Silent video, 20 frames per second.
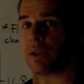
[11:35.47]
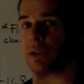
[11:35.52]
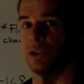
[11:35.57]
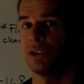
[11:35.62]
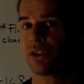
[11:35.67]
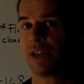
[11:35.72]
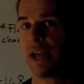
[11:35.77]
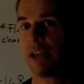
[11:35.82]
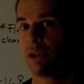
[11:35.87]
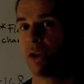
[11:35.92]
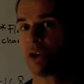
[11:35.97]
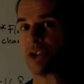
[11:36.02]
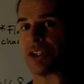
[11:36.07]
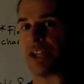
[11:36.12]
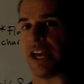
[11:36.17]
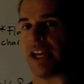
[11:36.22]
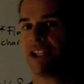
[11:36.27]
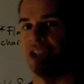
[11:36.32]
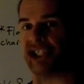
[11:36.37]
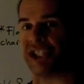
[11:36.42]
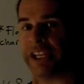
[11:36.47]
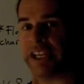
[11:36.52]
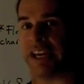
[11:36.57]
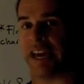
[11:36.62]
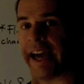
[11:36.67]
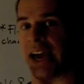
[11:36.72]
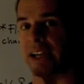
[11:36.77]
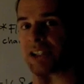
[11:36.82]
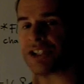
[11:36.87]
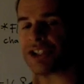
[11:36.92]
So that looks like
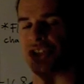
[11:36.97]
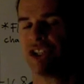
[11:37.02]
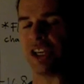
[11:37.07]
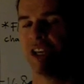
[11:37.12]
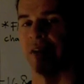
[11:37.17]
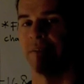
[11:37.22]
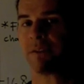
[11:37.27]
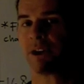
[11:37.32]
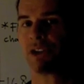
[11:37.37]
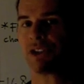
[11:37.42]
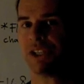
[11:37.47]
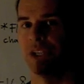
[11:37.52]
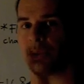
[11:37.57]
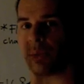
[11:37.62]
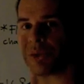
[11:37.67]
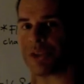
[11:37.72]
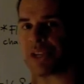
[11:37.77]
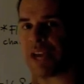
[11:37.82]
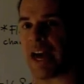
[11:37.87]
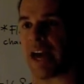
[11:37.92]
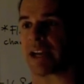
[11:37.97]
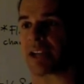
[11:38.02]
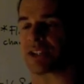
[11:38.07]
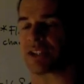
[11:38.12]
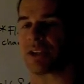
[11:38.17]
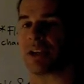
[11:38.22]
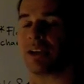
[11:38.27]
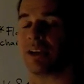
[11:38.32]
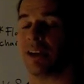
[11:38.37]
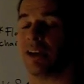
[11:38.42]
gx, g inverse equals
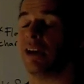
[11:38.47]
x.